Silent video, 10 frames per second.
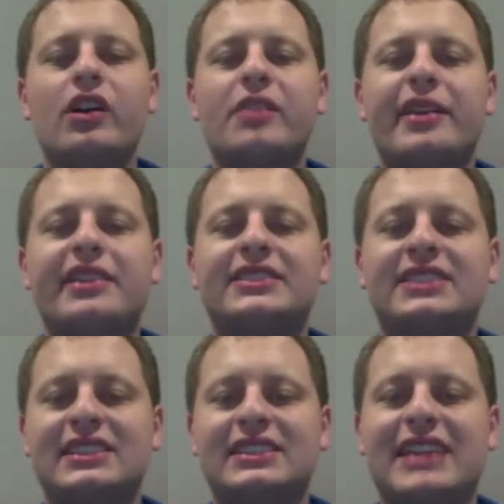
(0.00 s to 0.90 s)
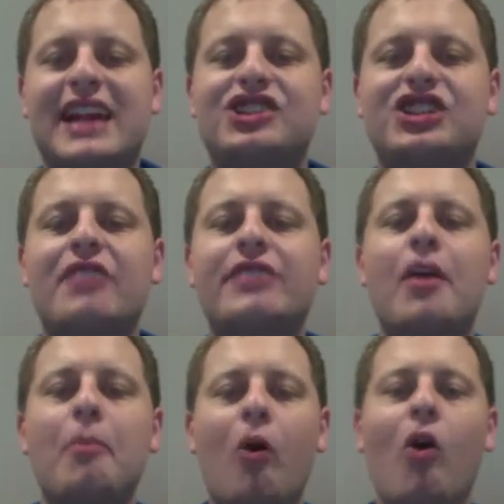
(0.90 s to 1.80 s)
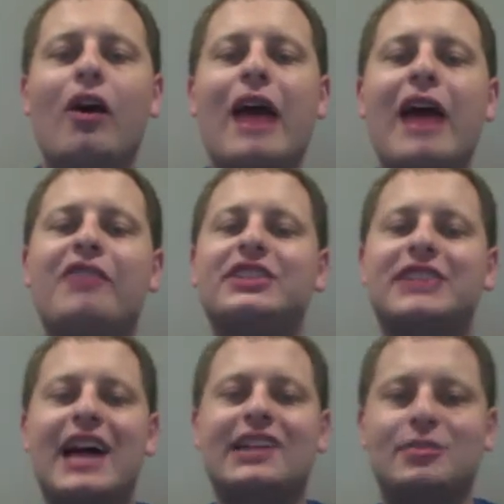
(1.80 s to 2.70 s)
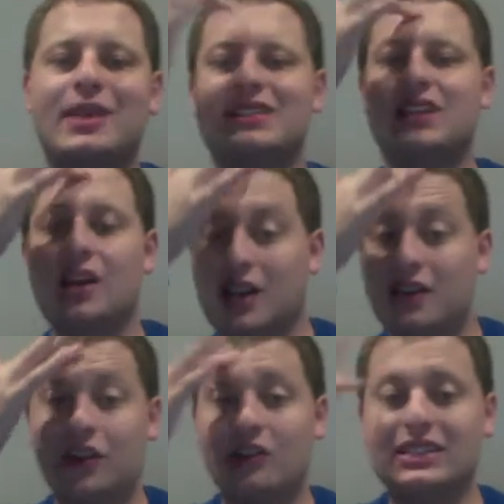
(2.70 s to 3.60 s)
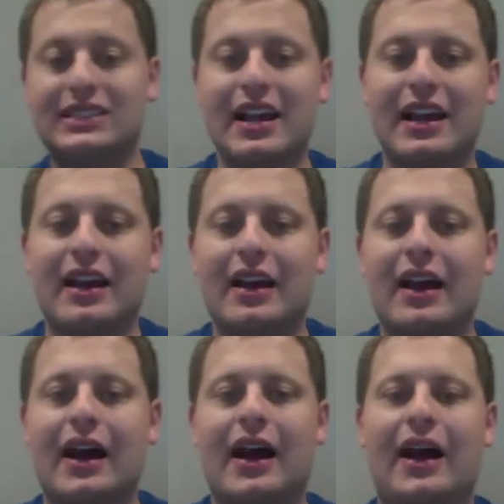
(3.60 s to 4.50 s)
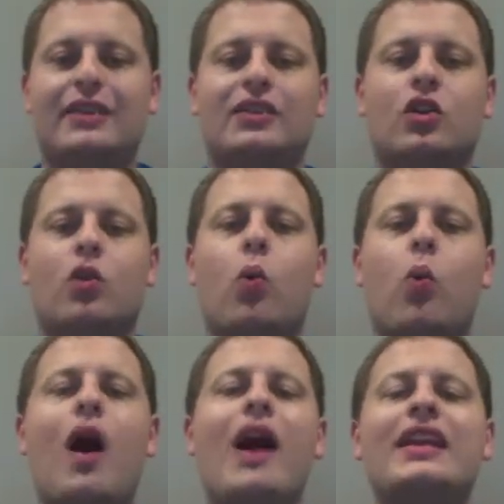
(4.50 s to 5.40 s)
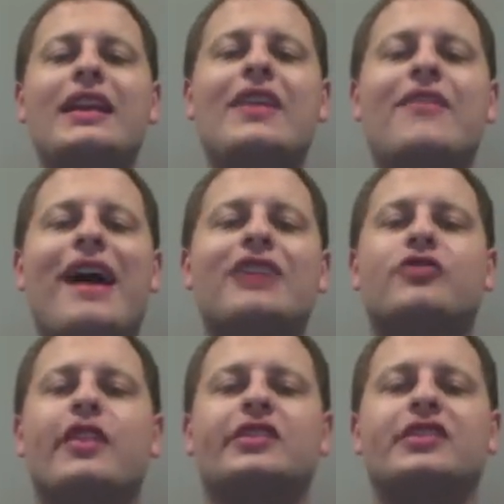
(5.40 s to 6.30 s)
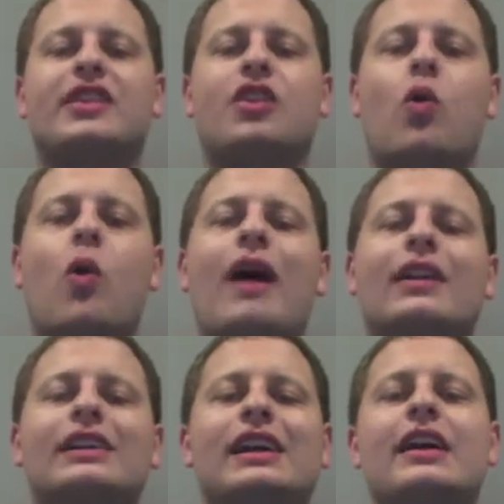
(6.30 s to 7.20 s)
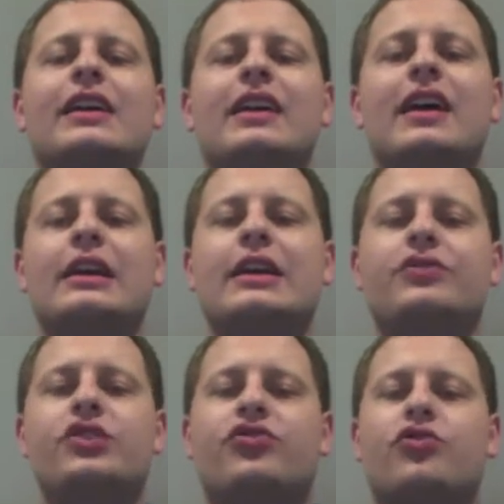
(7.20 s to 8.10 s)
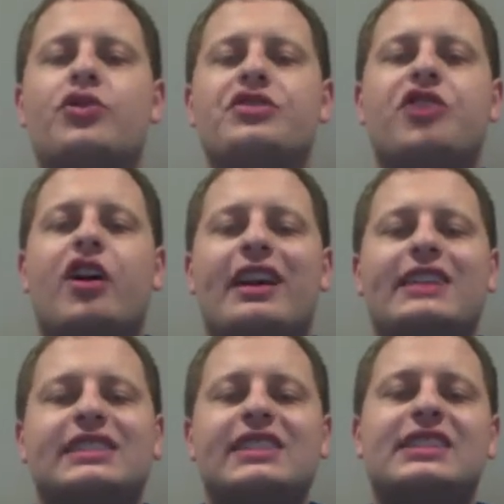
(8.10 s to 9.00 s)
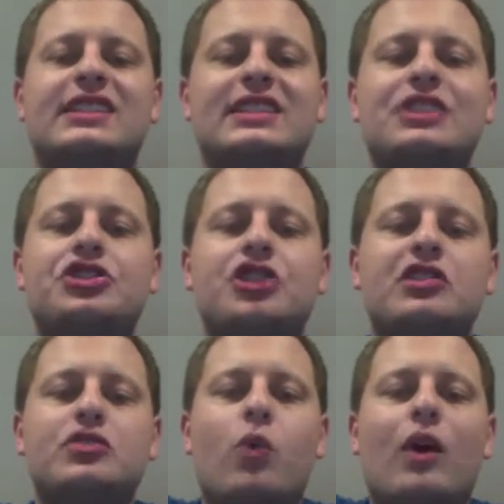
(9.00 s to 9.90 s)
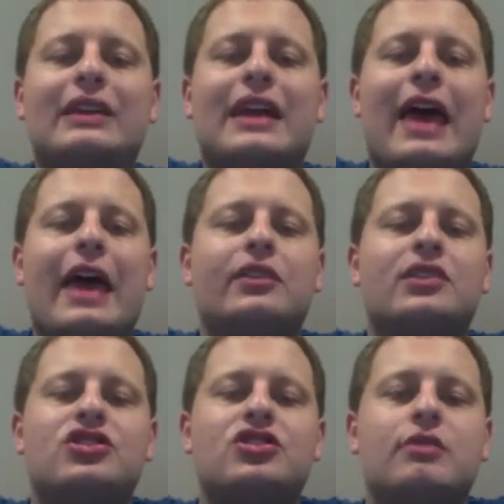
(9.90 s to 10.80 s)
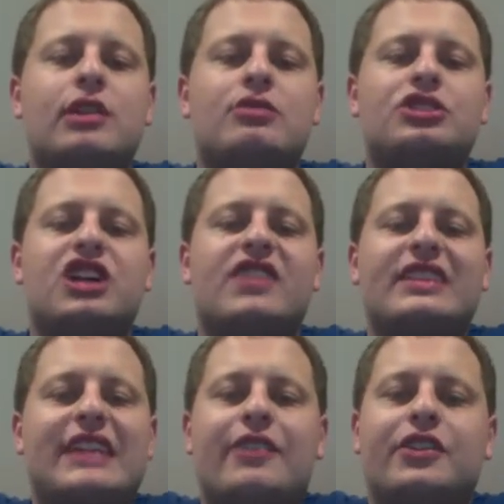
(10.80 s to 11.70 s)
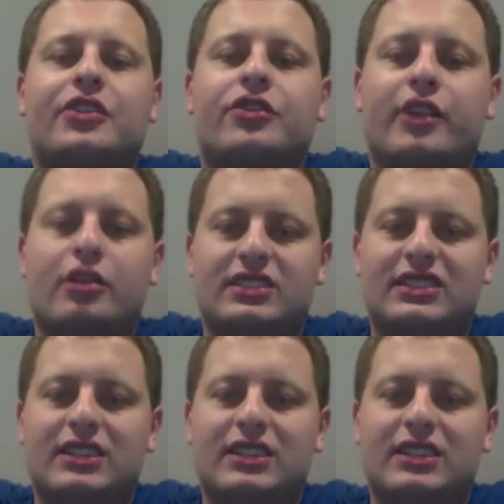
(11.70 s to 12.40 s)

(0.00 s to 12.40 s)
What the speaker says: Brothers instead shoved out more advertisements, focusing on the quantity of ads rather than the quality, enough to force audiences to see just what the hell the studio was shoving down their throats.